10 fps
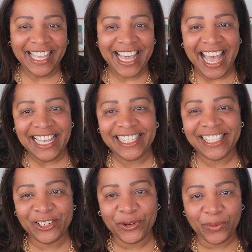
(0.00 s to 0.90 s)
Guys,
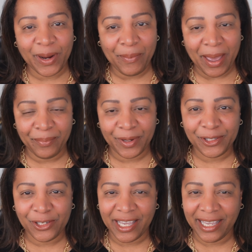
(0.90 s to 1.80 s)
do remember
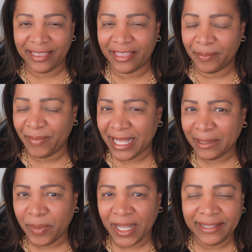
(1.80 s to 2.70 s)
to hit the
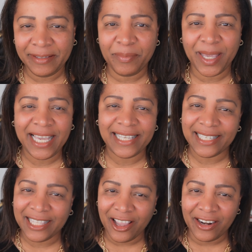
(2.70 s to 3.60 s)
bell button because
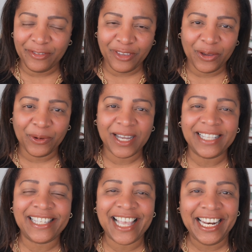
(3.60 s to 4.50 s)
a lot of you
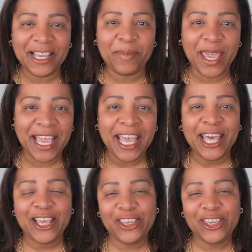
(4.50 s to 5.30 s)
are telling me